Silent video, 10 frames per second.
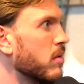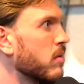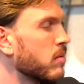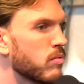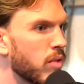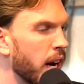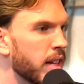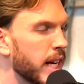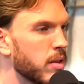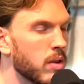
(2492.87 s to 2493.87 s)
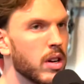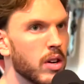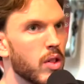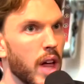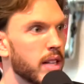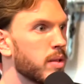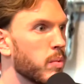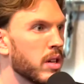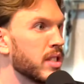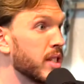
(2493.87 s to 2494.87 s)
Yeah. Right? Like, that's
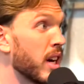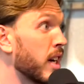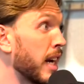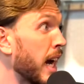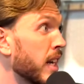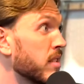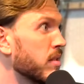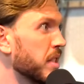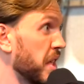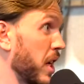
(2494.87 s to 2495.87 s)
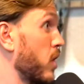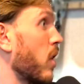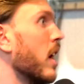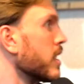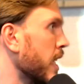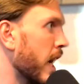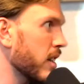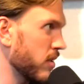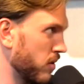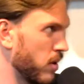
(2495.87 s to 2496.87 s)
one, you got a net, you got a cross net,